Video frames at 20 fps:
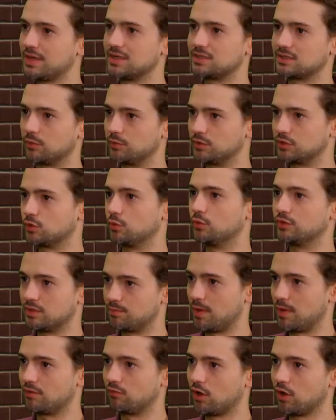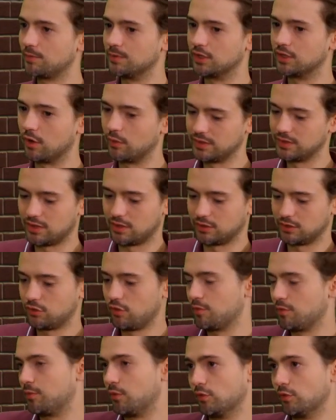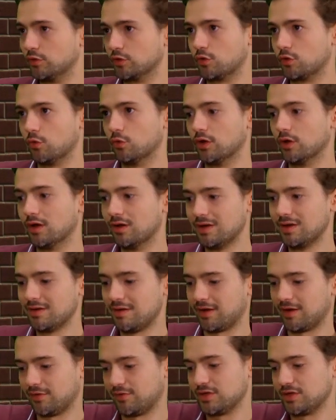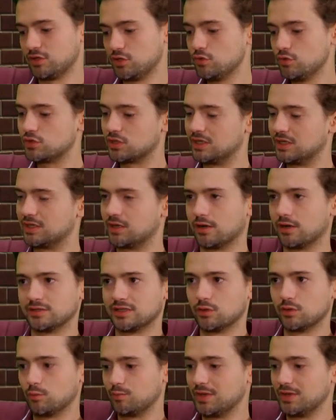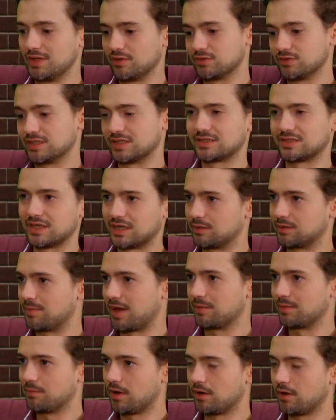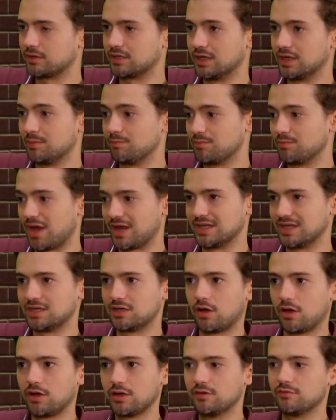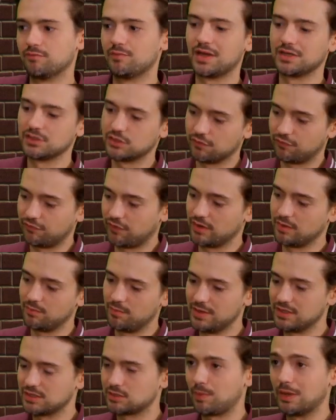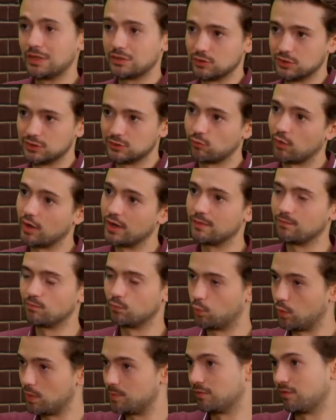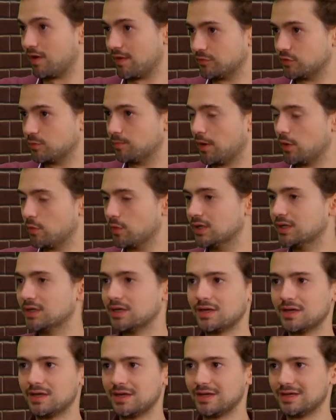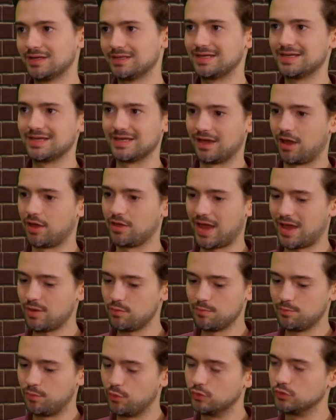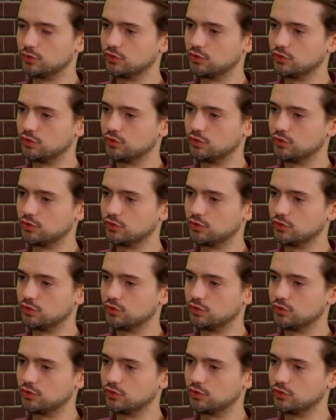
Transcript: Like we saw with the Benrahma goal, he kind of got the ball in the corner, and I think usually Caicedo would be there as a second man marking him, and he kind of managed to find a bit of space on his right, whip it round to Bowen. Yeah, how important do you